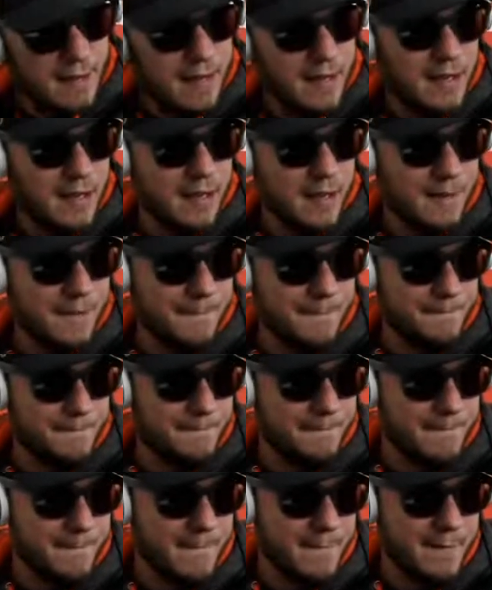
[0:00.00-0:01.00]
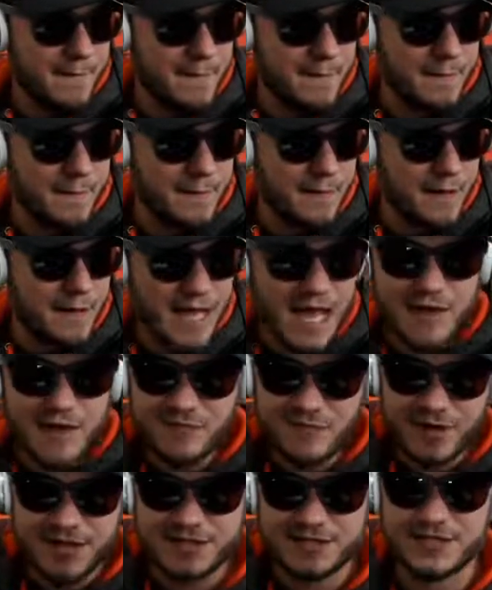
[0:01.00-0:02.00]

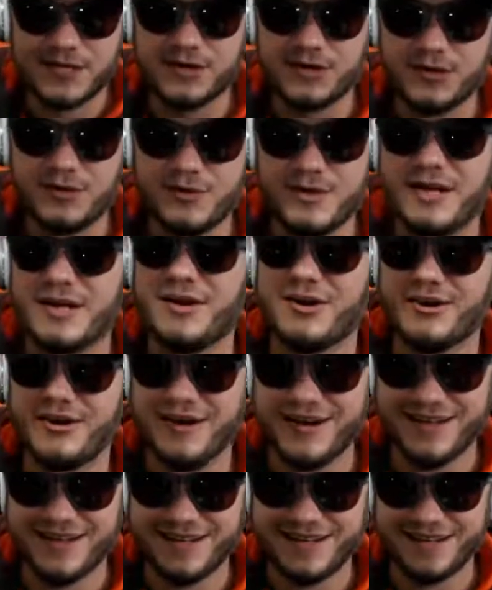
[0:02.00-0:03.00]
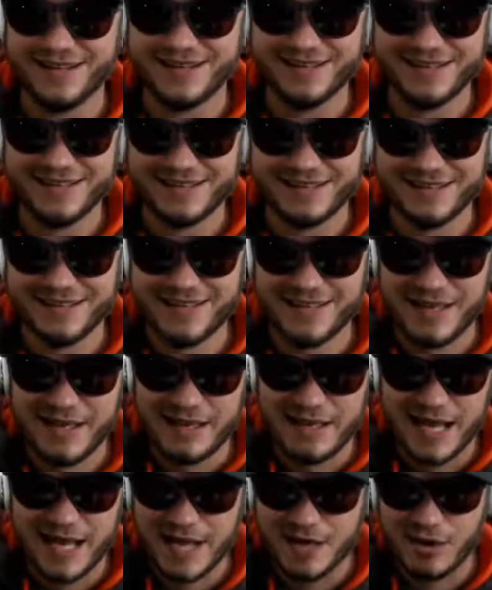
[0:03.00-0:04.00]
Every single year,
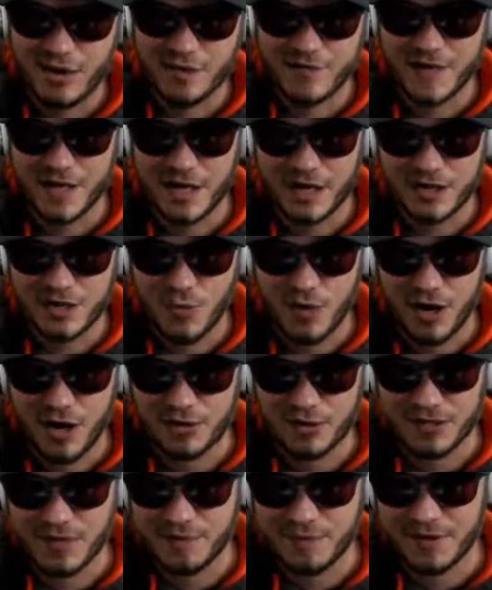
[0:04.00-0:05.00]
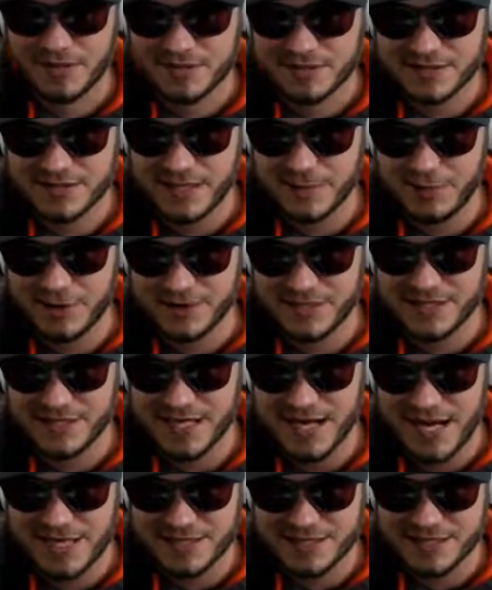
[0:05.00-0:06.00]
I call it the Underwear Olympics because they put these
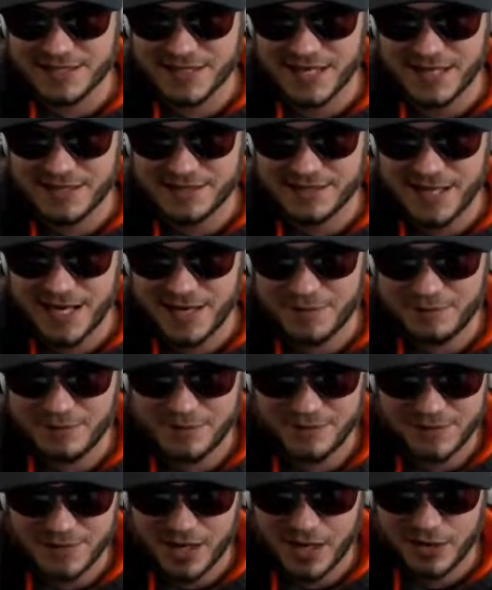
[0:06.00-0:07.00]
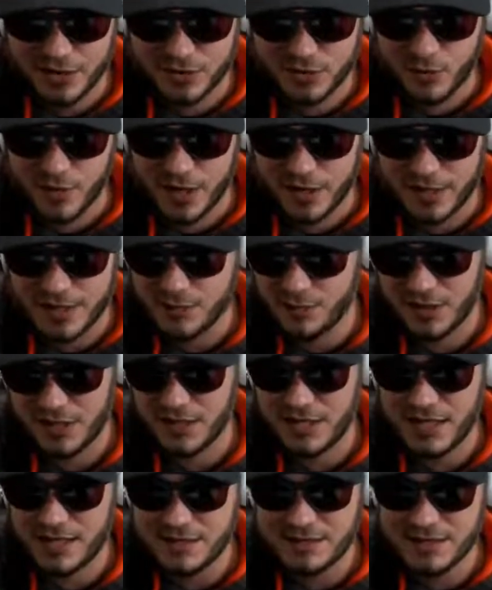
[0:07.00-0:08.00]
guys in skin tight underwear. That's what it
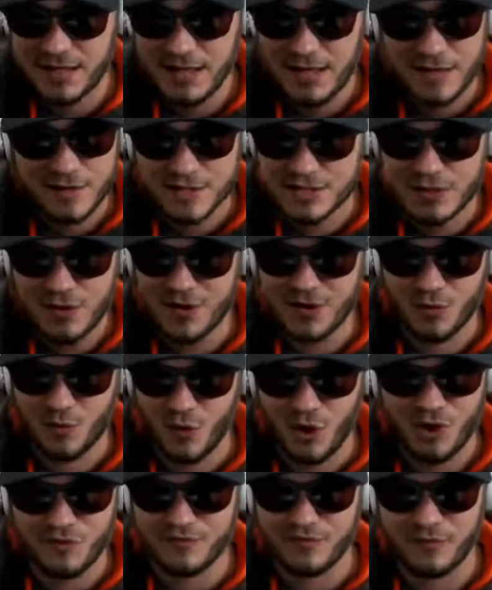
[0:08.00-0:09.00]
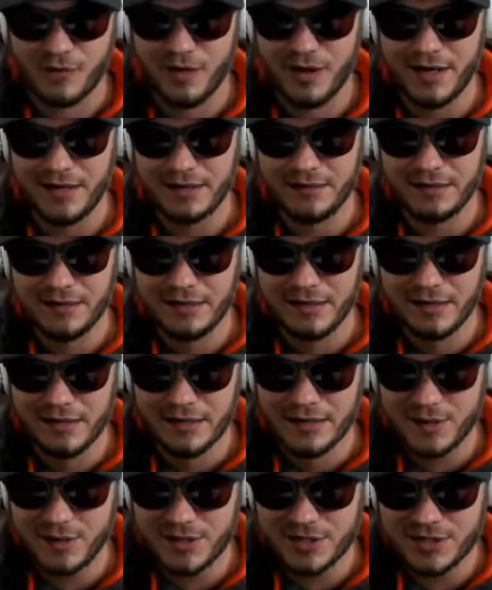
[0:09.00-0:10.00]
is. There's no other word for it.
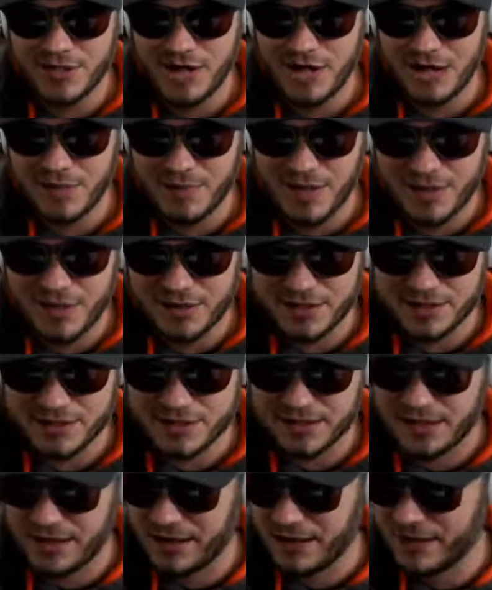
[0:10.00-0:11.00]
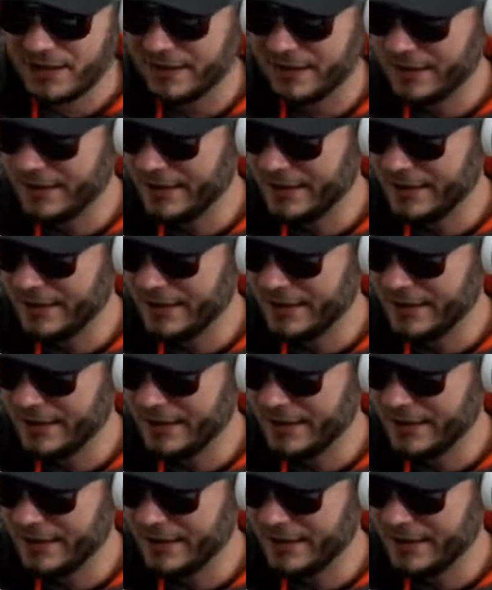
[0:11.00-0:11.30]
They want to talk about its, I